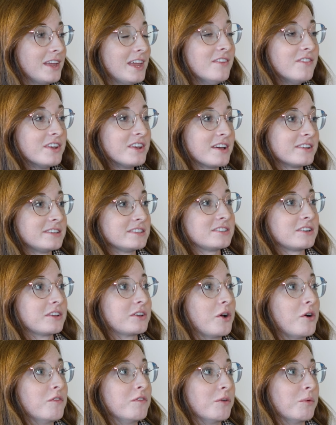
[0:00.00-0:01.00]
even
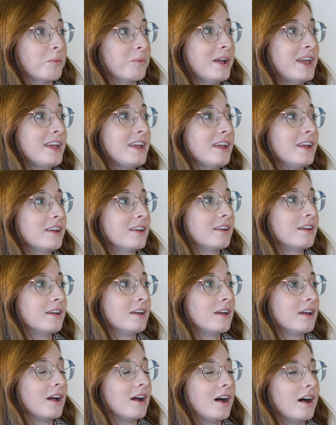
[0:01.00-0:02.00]
necessarily overweight,
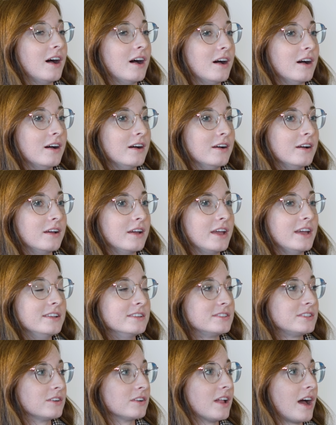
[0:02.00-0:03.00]

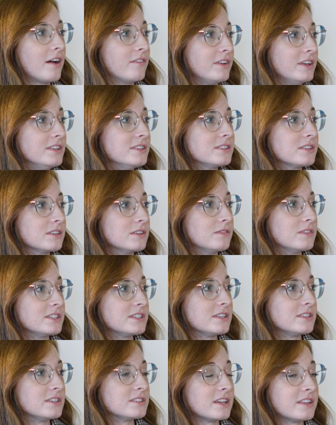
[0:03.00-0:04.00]
and still have insulin
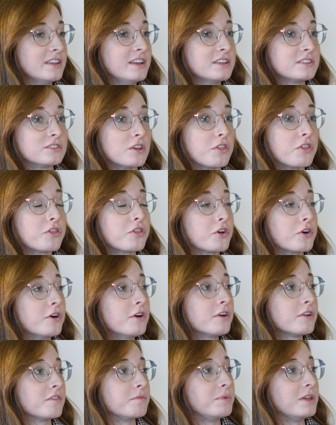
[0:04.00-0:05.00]
resistance. I think it's a
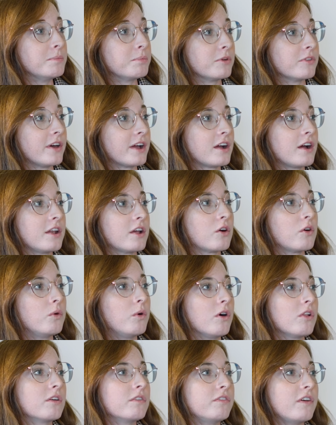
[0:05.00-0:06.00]
third of people that kind of
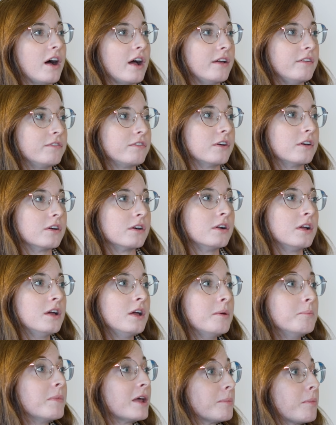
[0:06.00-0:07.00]
qualify for
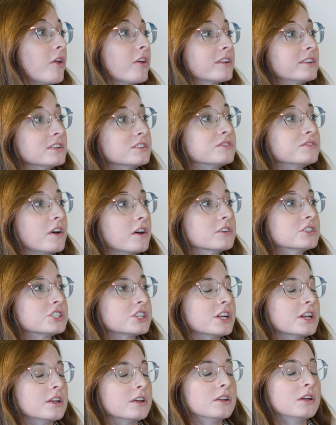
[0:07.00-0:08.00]
metabolic
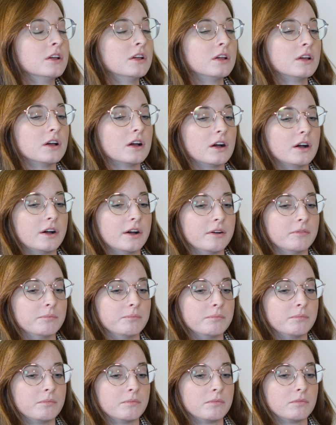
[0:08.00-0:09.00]
dysfunction
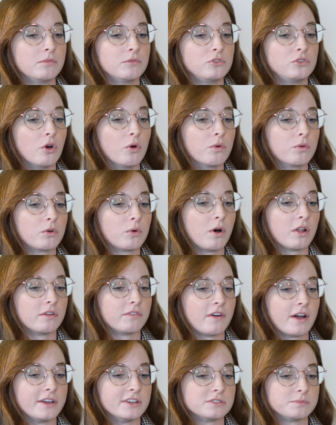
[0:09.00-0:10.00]
don't
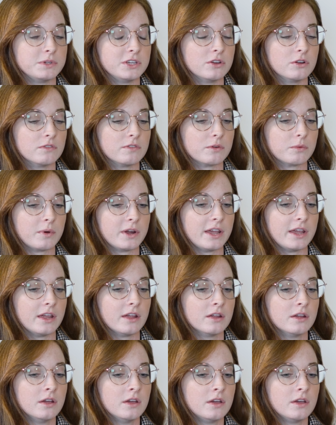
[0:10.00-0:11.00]
qualify as being
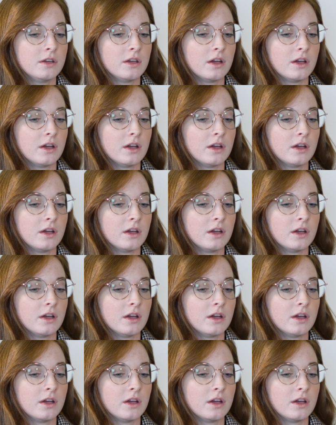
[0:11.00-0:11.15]
overweight.